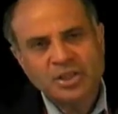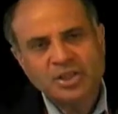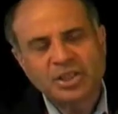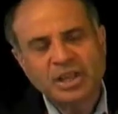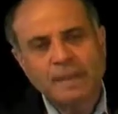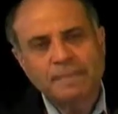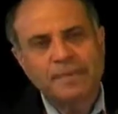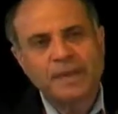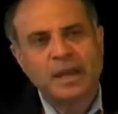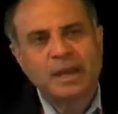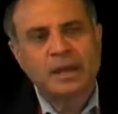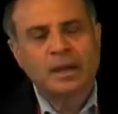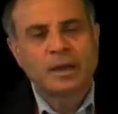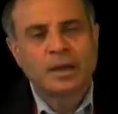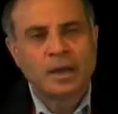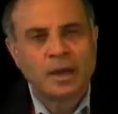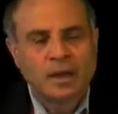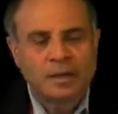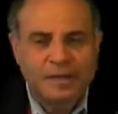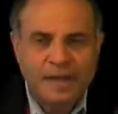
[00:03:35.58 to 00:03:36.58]
something
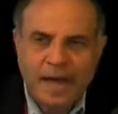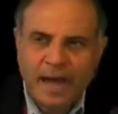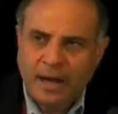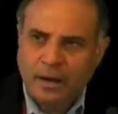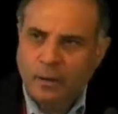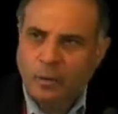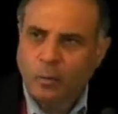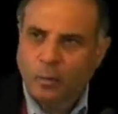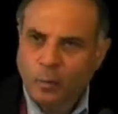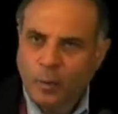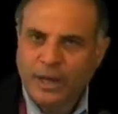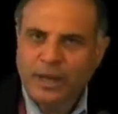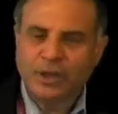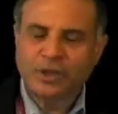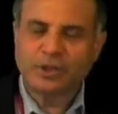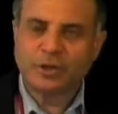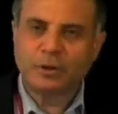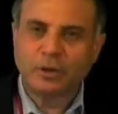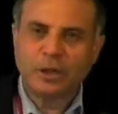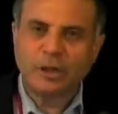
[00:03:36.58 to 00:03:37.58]
that we can
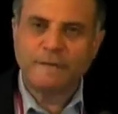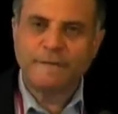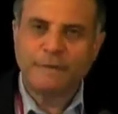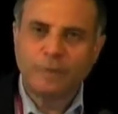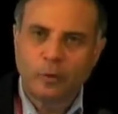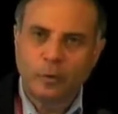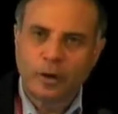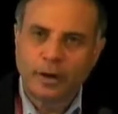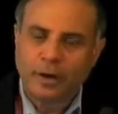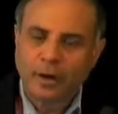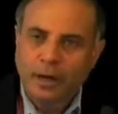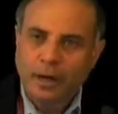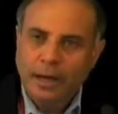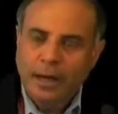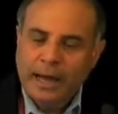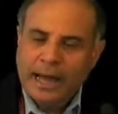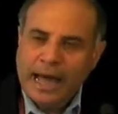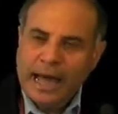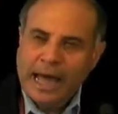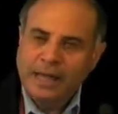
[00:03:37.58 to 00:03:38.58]
certainly afford,
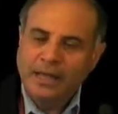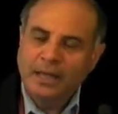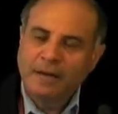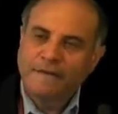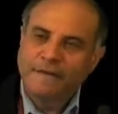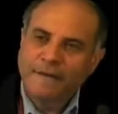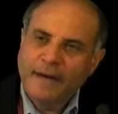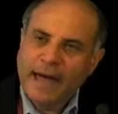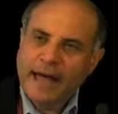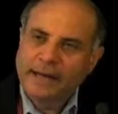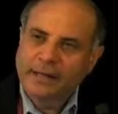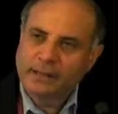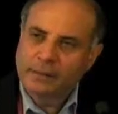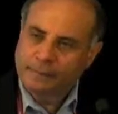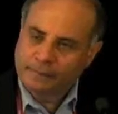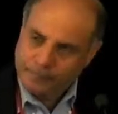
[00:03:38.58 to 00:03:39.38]
and in fact,